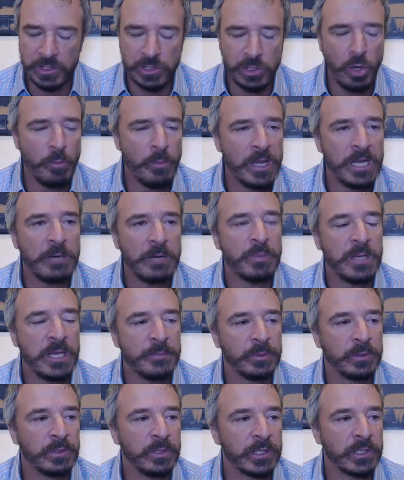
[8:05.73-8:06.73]
so many
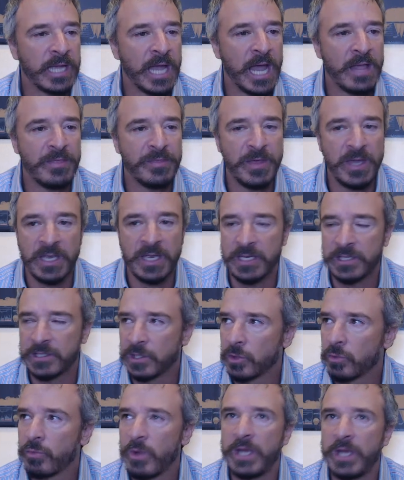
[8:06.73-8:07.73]
people look at and think is
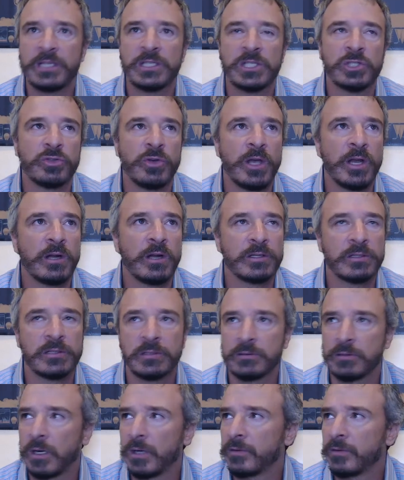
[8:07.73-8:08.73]
the greatest trader
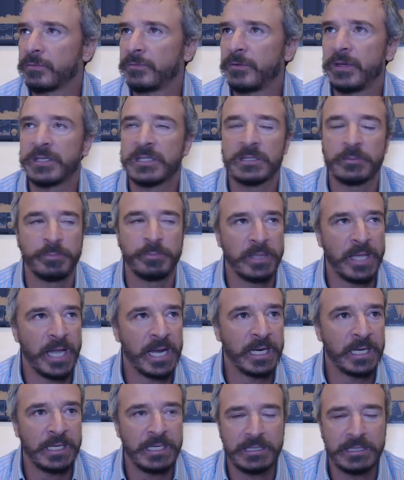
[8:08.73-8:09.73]
on the face of the planet.